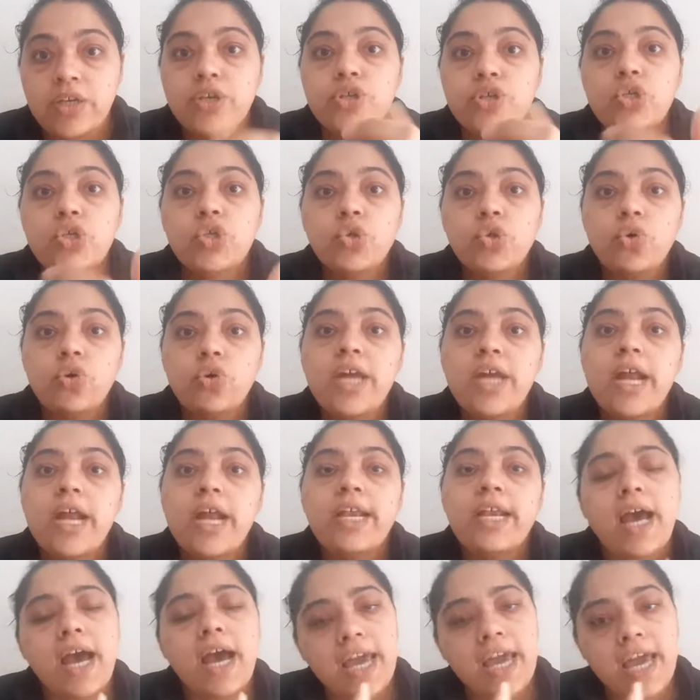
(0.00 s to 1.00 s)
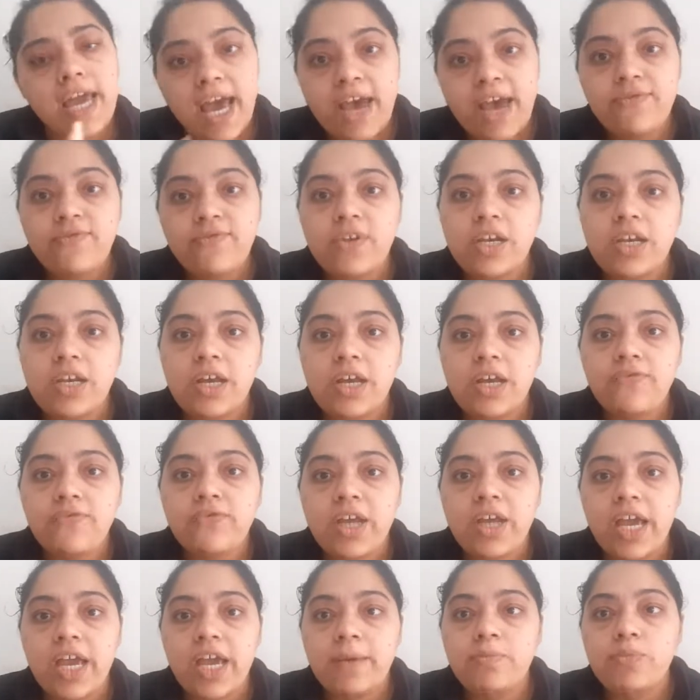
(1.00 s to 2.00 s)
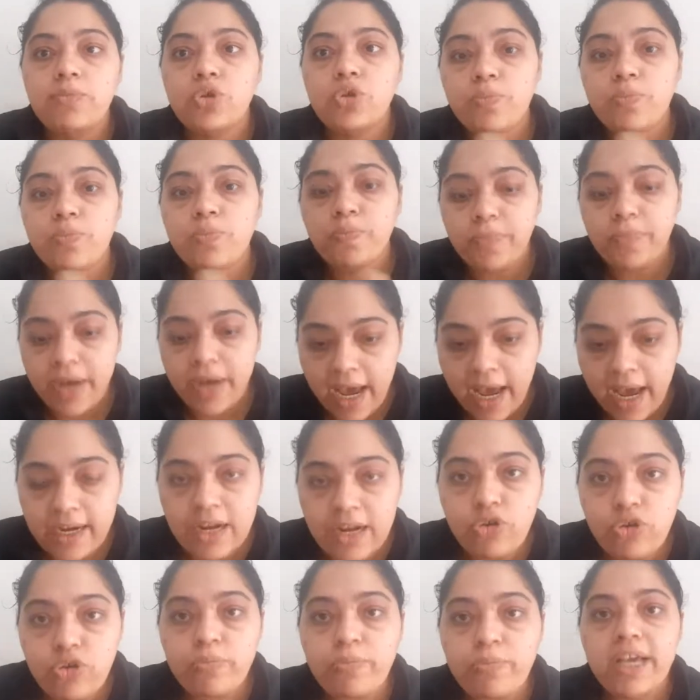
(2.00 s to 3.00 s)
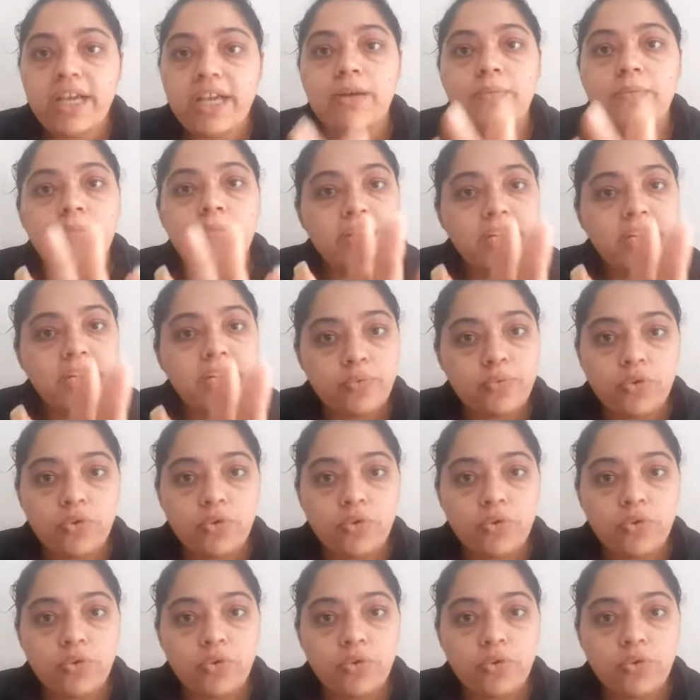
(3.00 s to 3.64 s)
so that I have enough time to plan out my complete